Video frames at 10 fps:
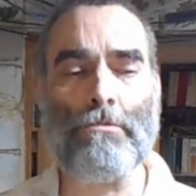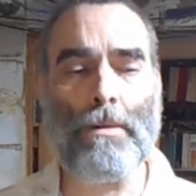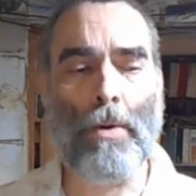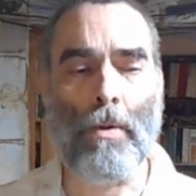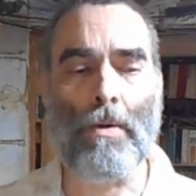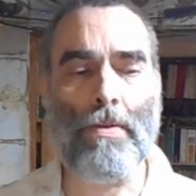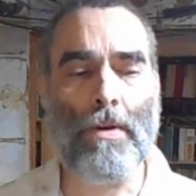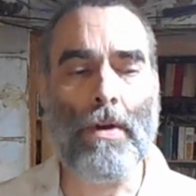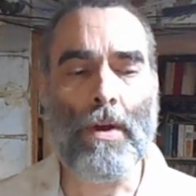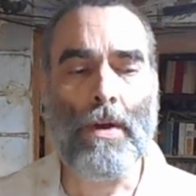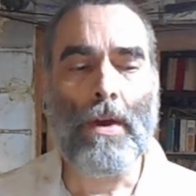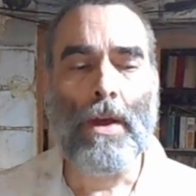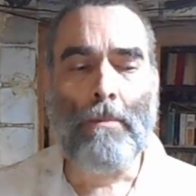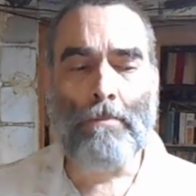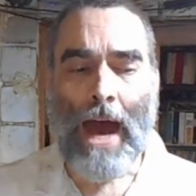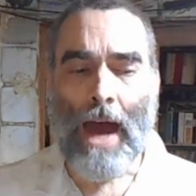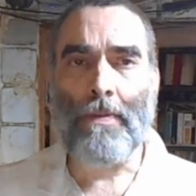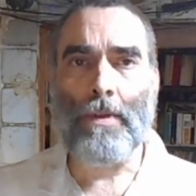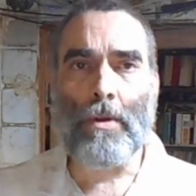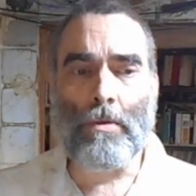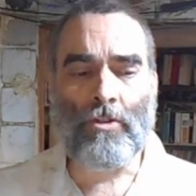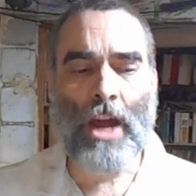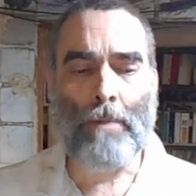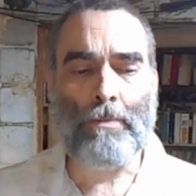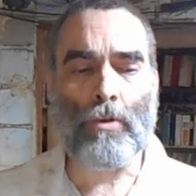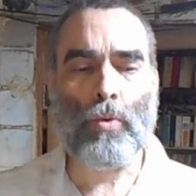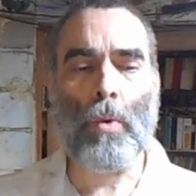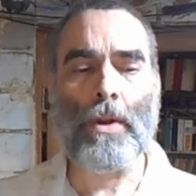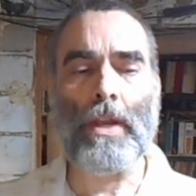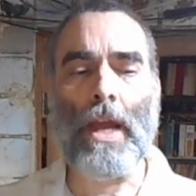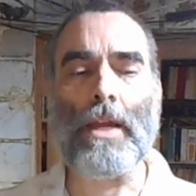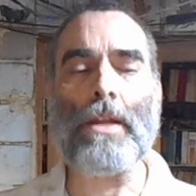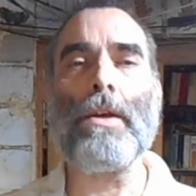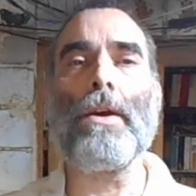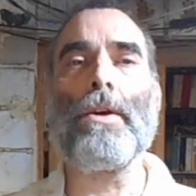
rebirth. Matthew chapter 28,